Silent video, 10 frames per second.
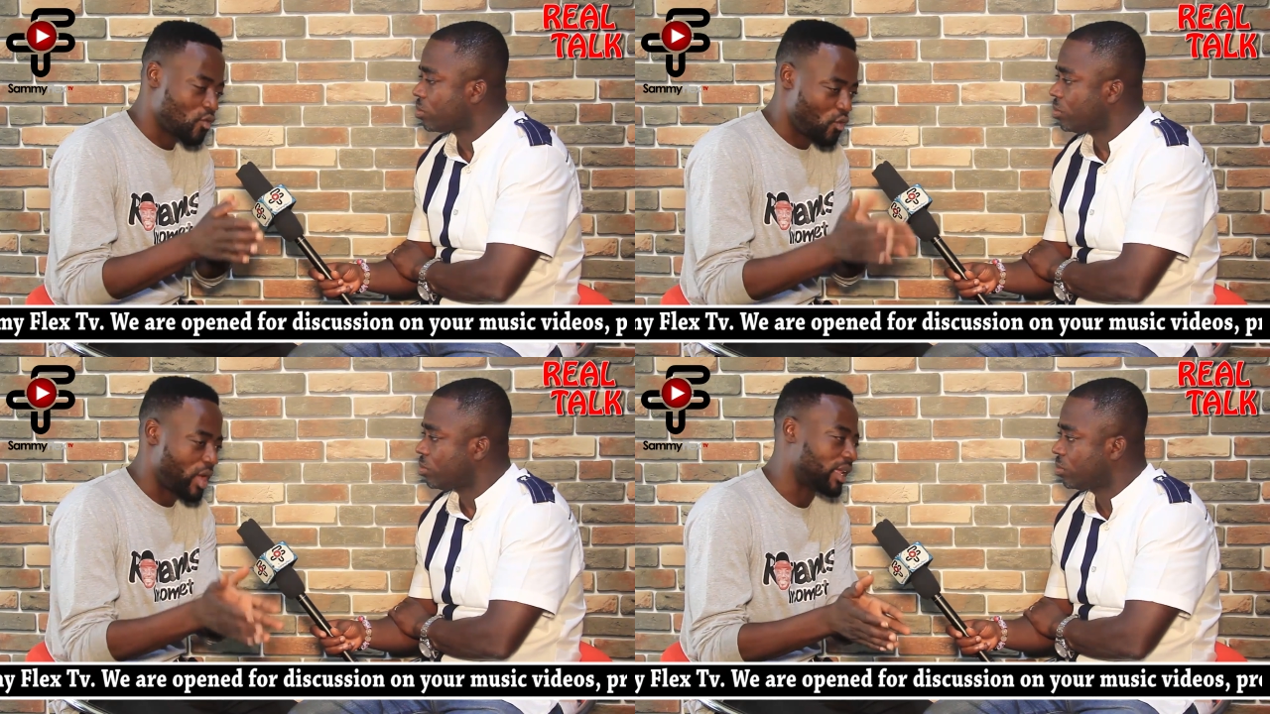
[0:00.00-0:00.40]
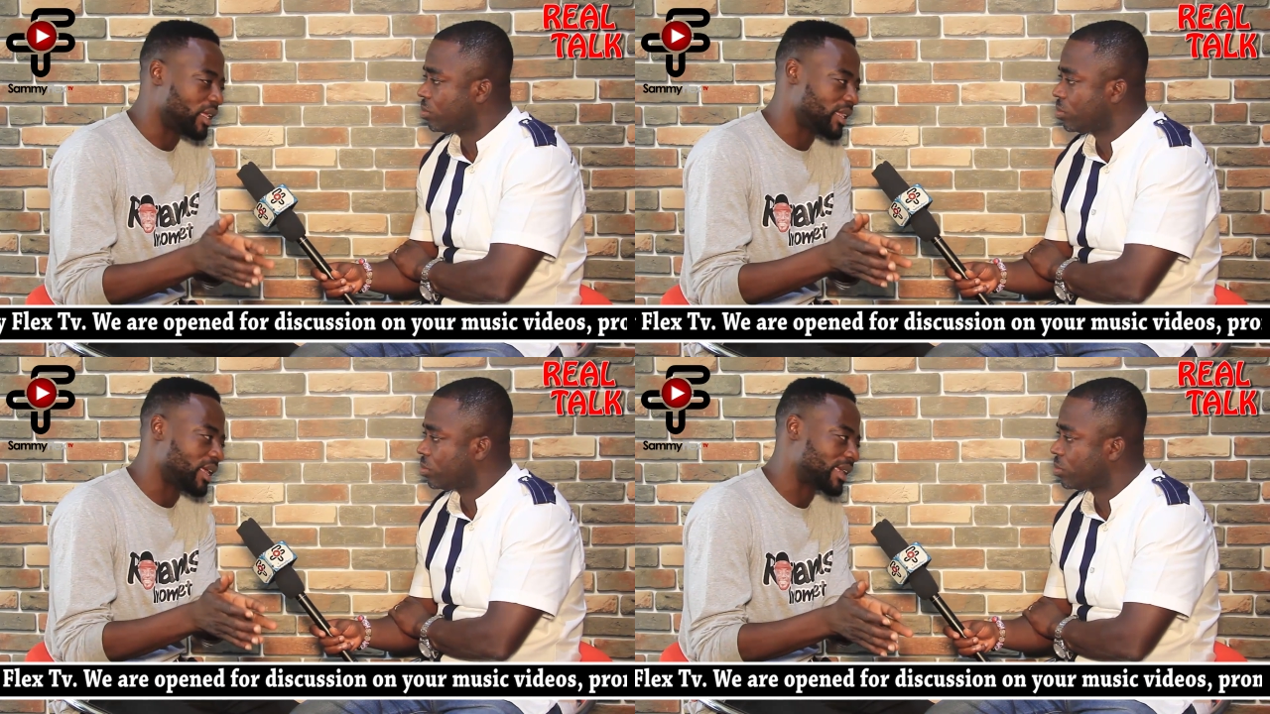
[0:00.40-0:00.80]
Speaker 1: well
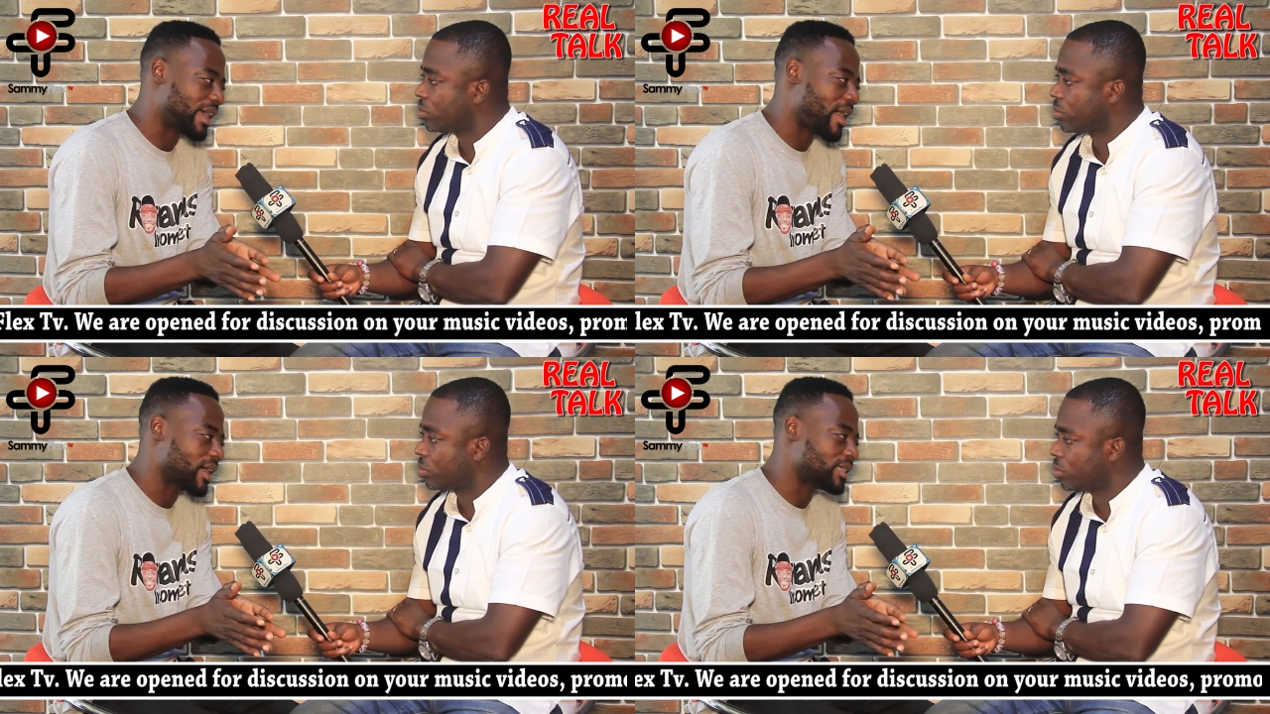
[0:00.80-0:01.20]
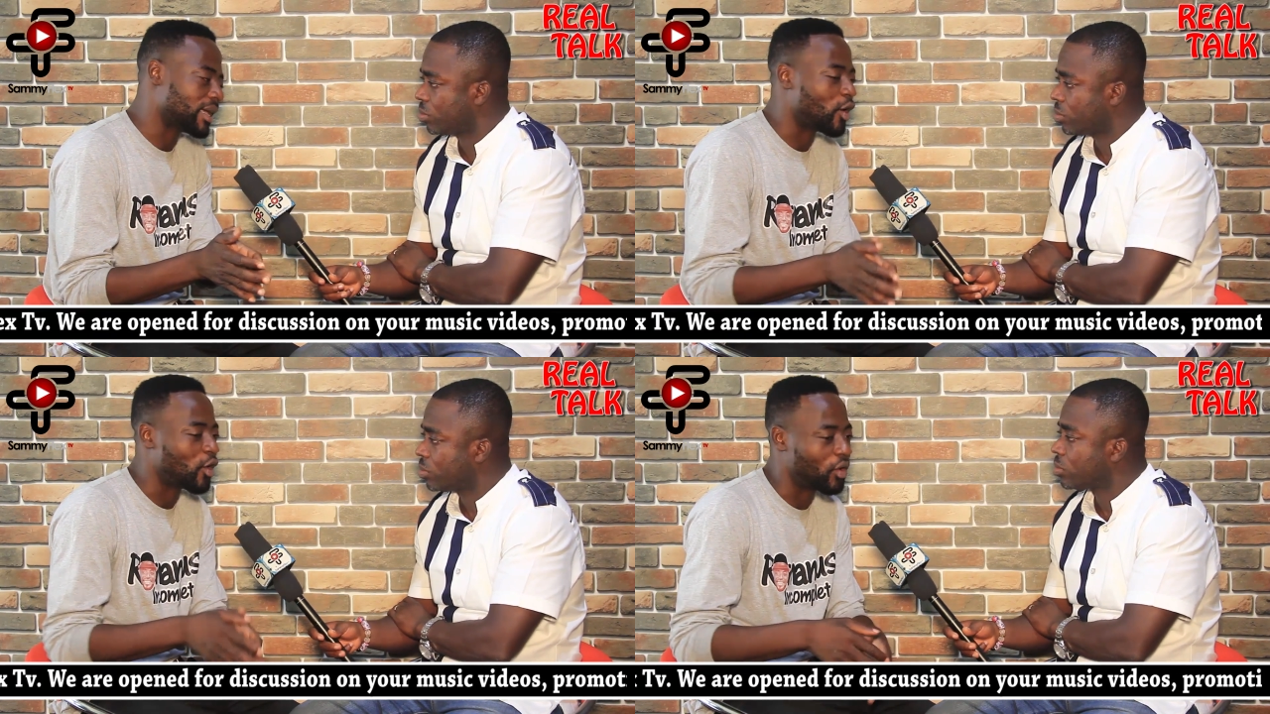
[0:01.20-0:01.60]
in that
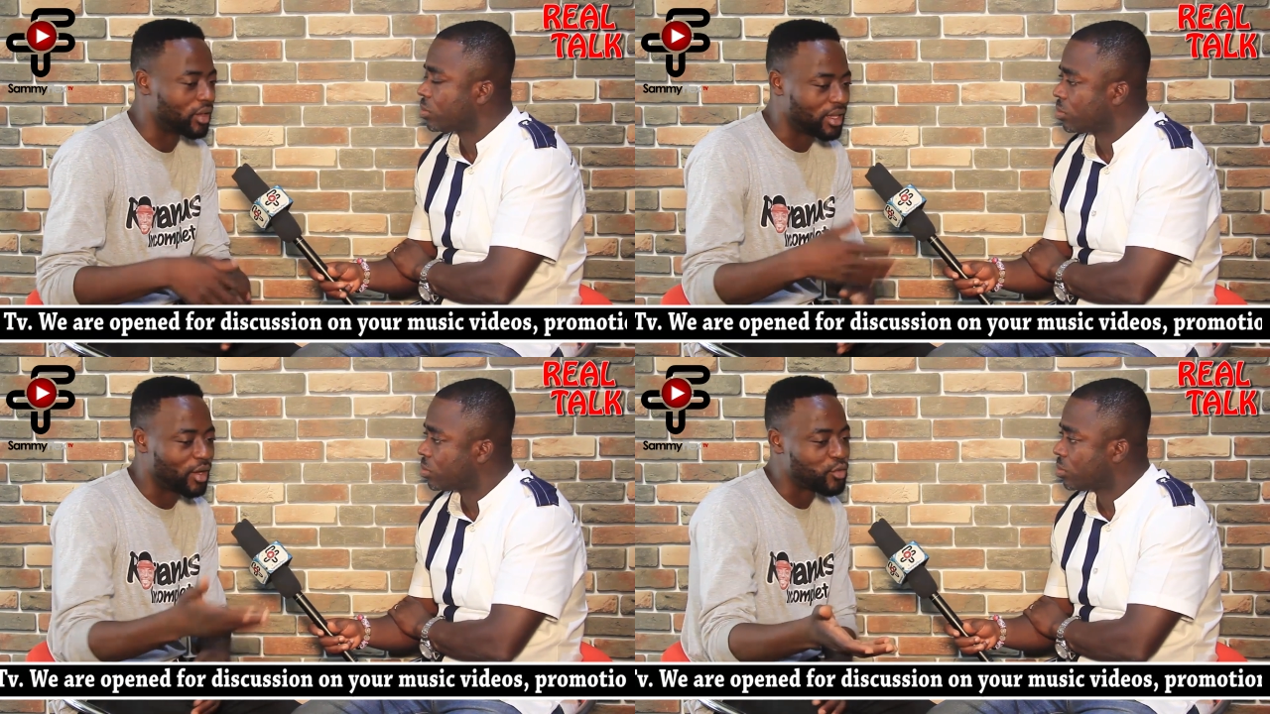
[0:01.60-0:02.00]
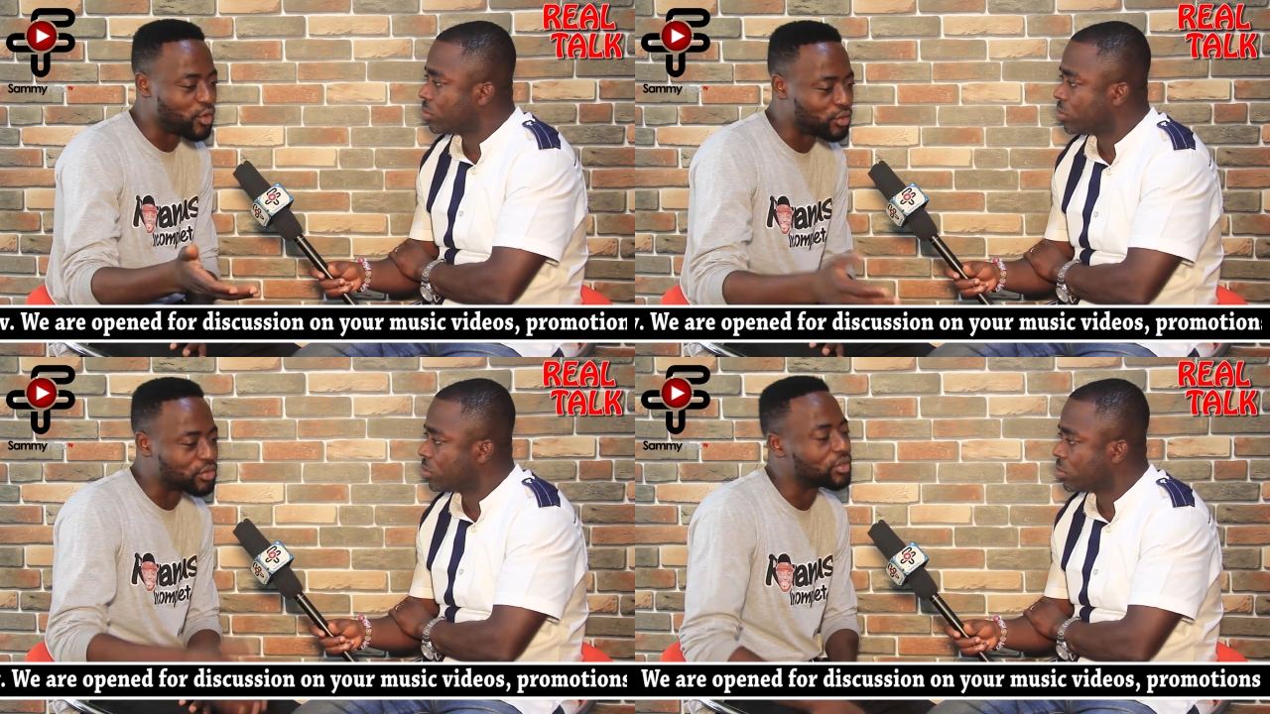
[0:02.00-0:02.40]
character or in that
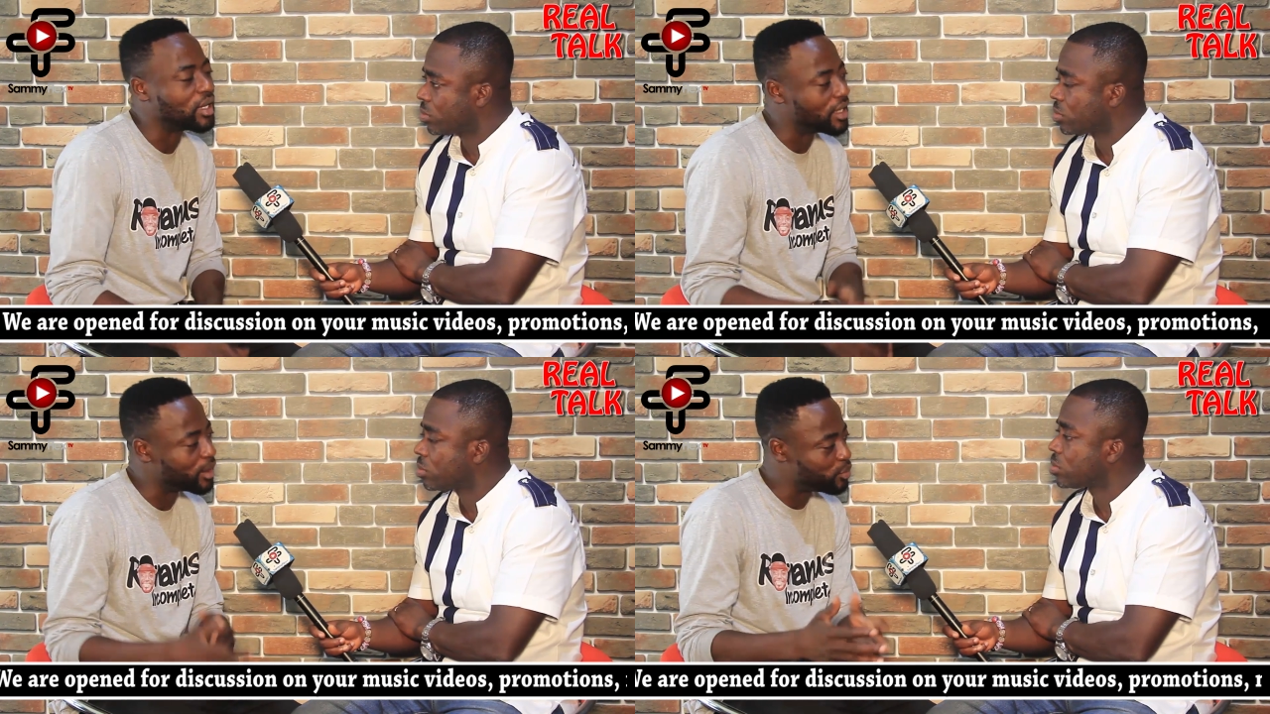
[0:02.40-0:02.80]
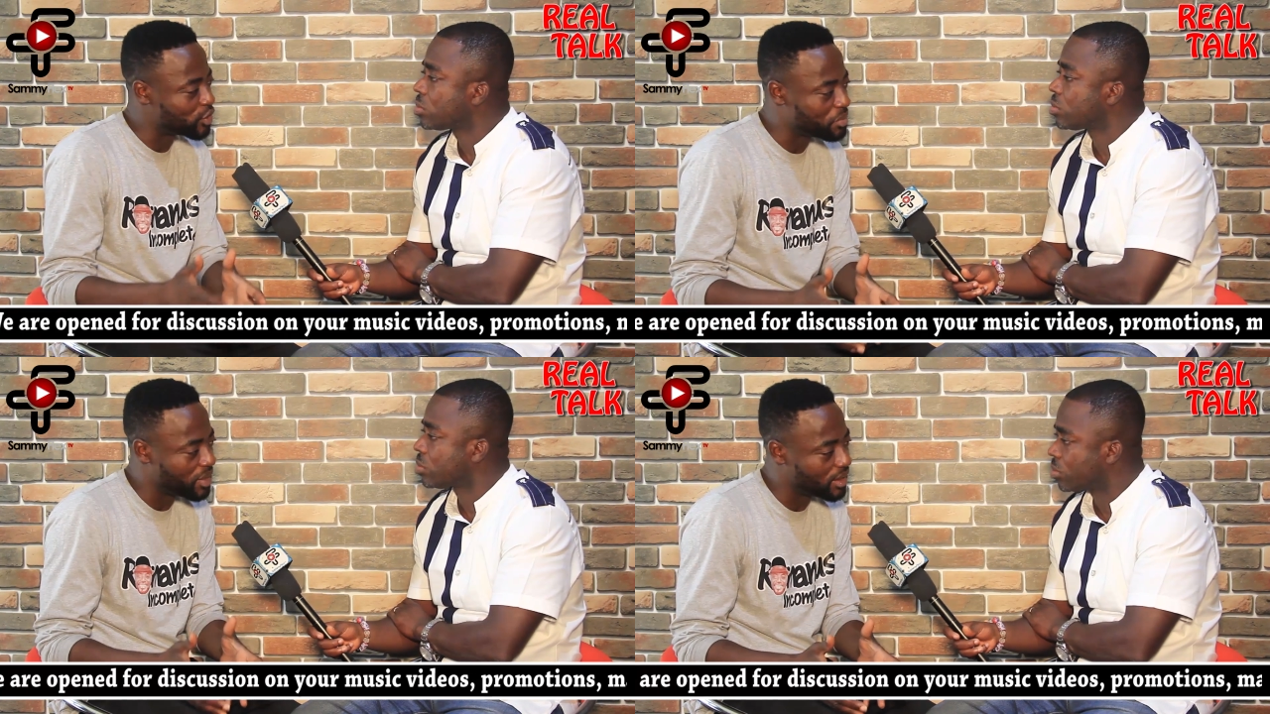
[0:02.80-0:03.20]
role. So then they
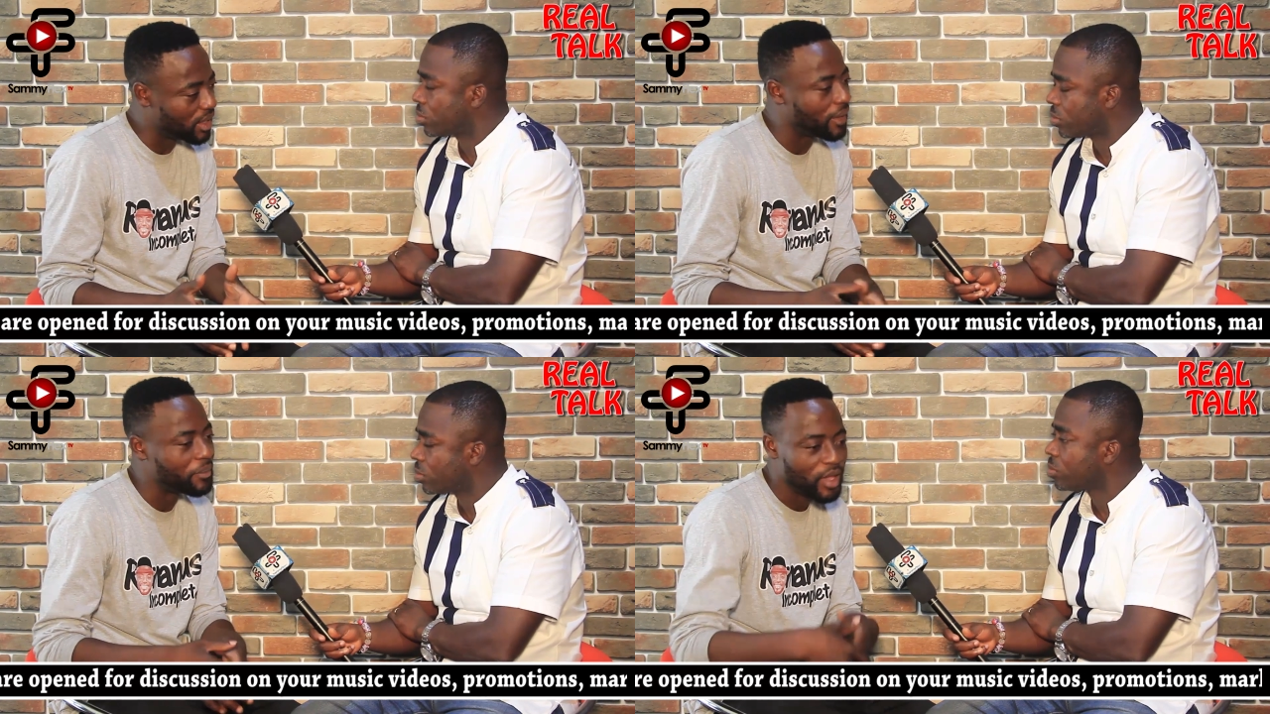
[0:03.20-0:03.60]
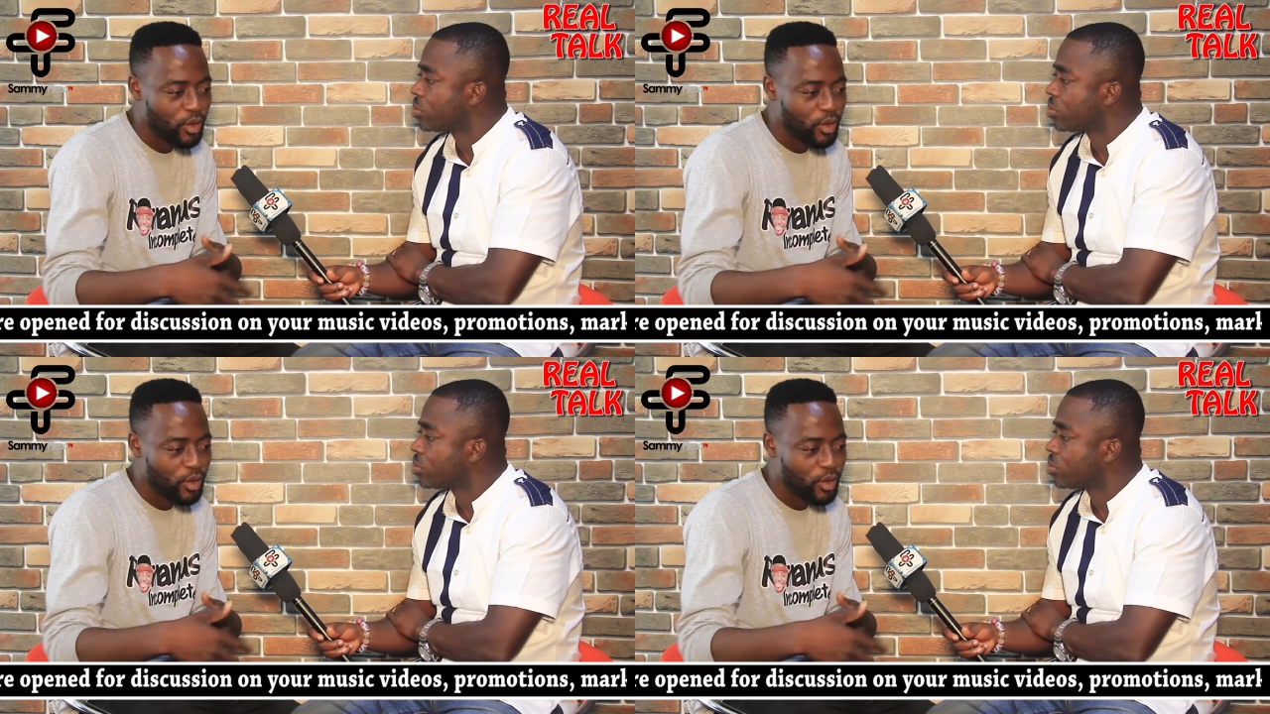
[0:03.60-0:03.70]
put me there.